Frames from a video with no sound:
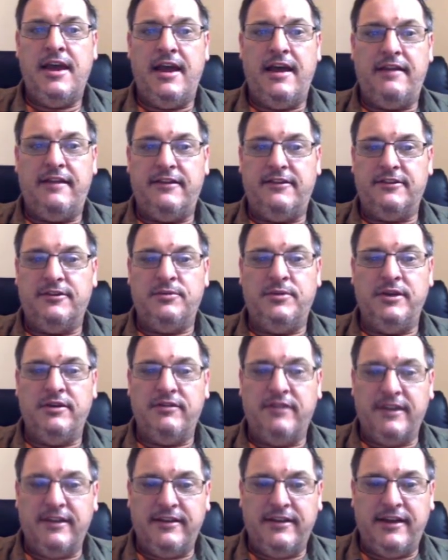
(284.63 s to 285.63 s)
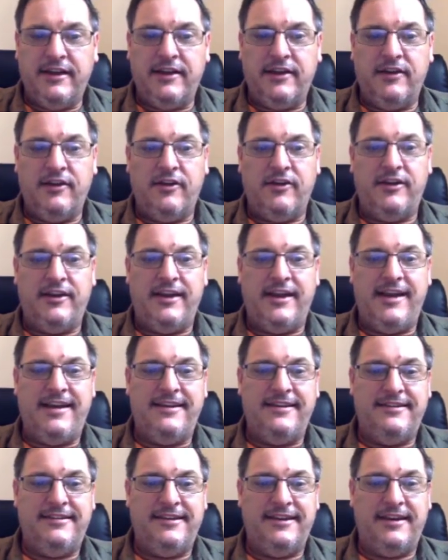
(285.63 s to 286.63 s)
and that's a quick rundown on
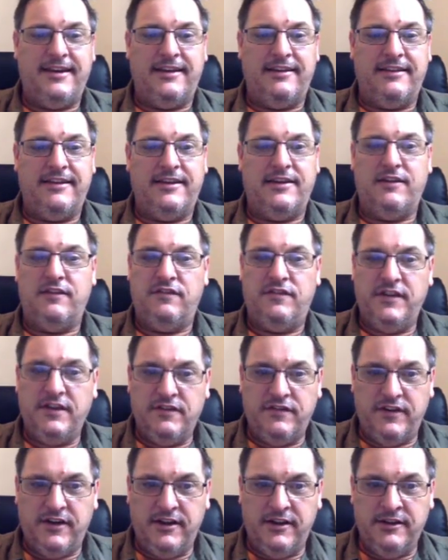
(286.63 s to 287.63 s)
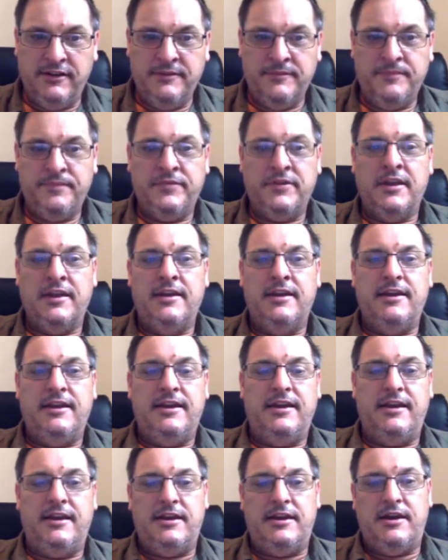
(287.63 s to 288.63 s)
editing the config file
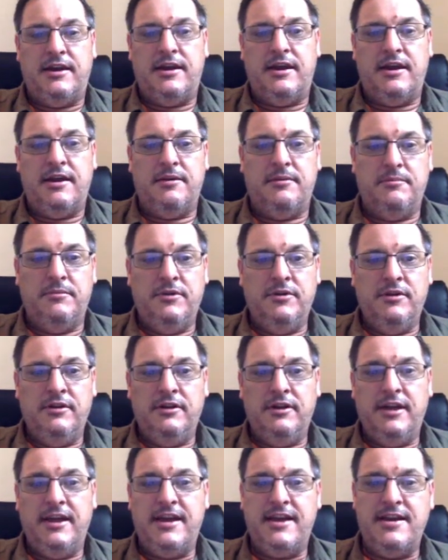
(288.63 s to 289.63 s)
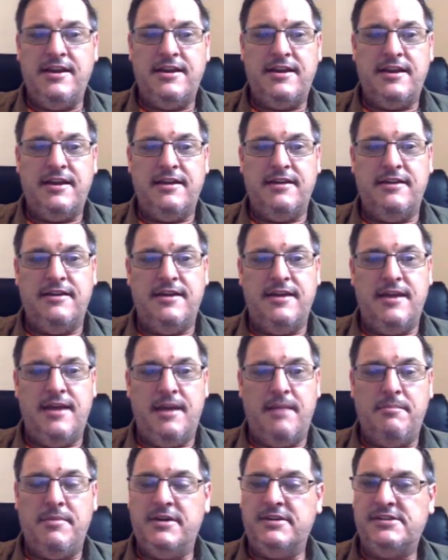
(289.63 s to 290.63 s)
in Moodle hint
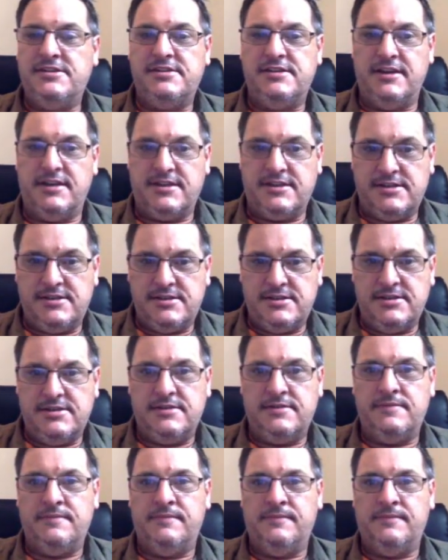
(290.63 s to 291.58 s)
number six.